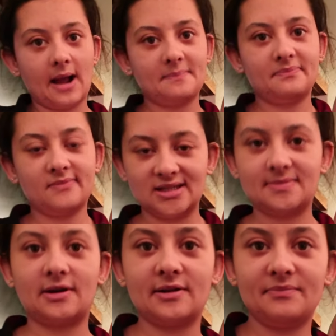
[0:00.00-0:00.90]
yeah, that's
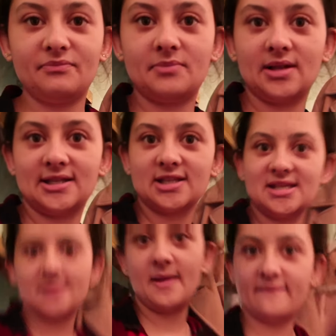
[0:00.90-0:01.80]
about it. But let's go
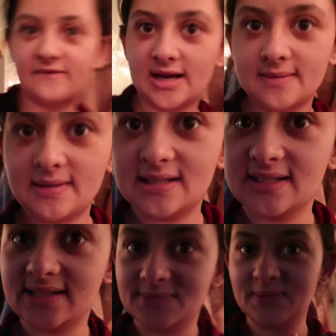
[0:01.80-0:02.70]
take my
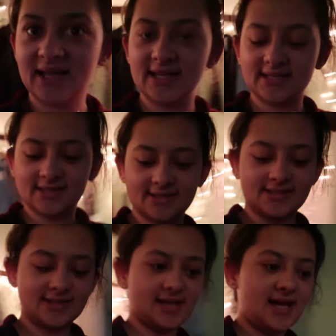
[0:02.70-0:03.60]
vitamins,
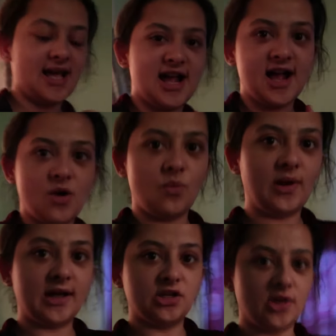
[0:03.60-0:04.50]
because
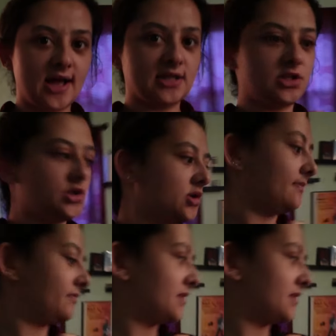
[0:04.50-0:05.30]
we gotta do that.